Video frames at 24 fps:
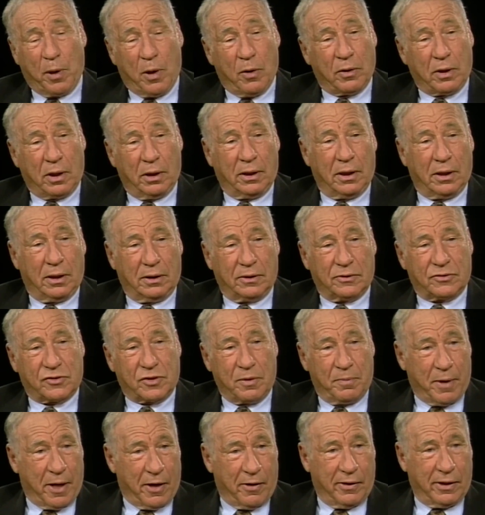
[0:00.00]
spoke a little
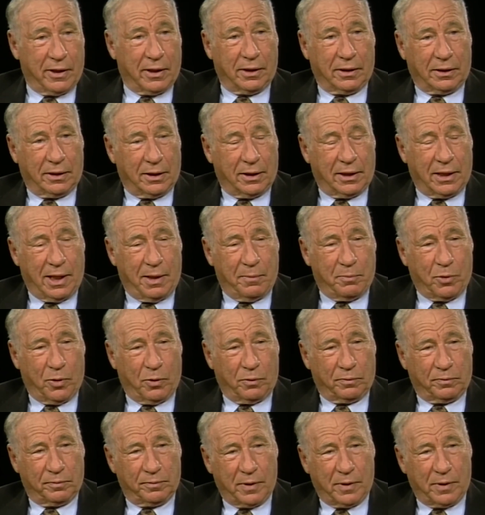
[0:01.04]
Sumerian, a little Hebrew.